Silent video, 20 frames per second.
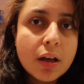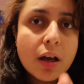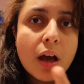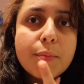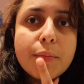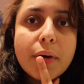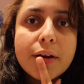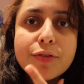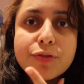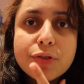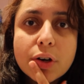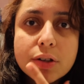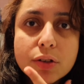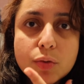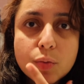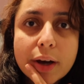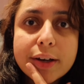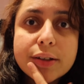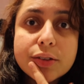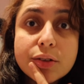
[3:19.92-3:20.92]
My
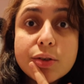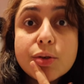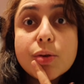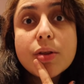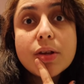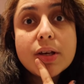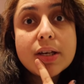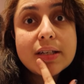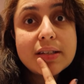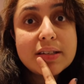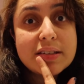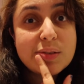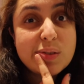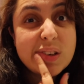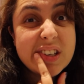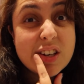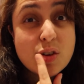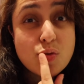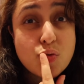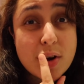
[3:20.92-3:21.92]
front right tooth is
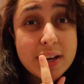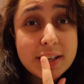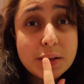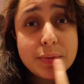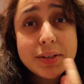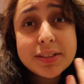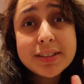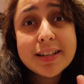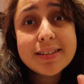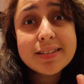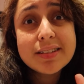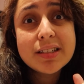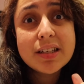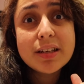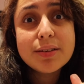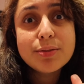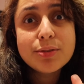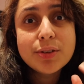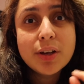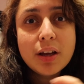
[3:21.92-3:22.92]
incredibly
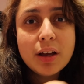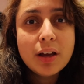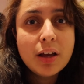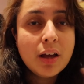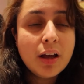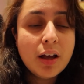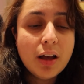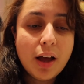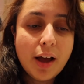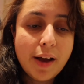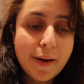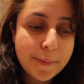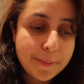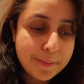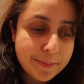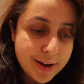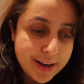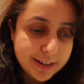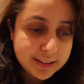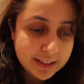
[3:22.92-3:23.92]
sensitive,
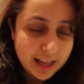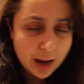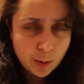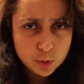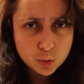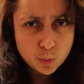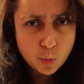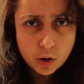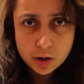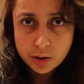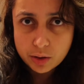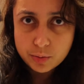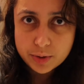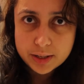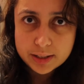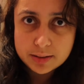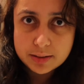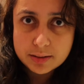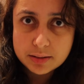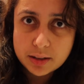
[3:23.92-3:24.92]
and that was one of the
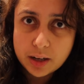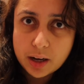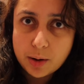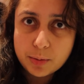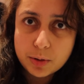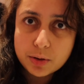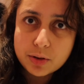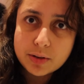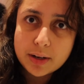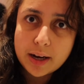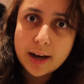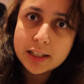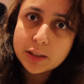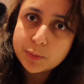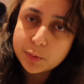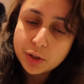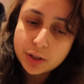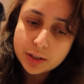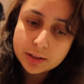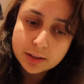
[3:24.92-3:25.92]
reasons that I had to
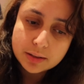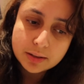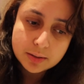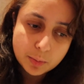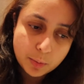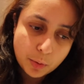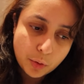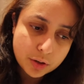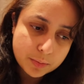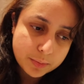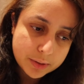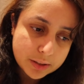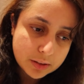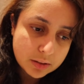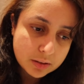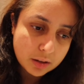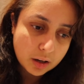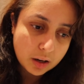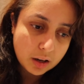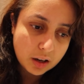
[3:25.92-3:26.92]
book this
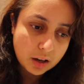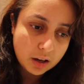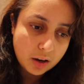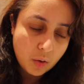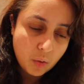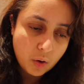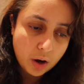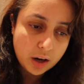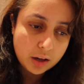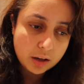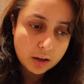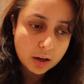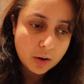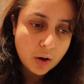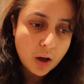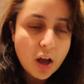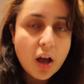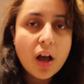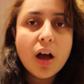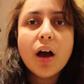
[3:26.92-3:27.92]
appointment a while ago.
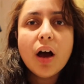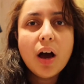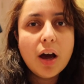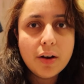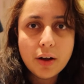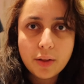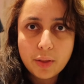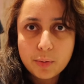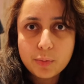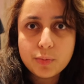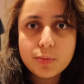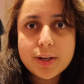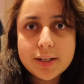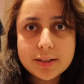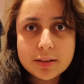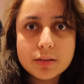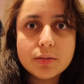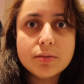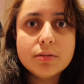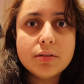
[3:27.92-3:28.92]
Another
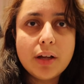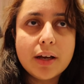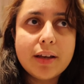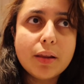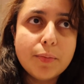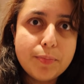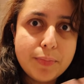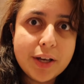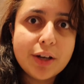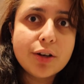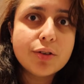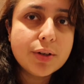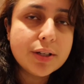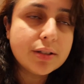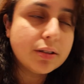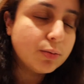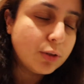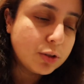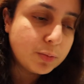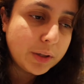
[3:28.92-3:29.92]
reason, like the bigger
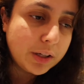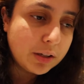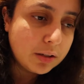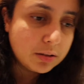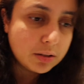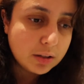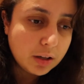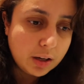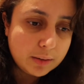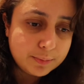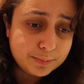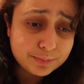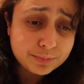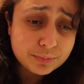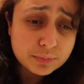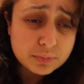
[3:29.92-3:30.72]
reason, was because I'm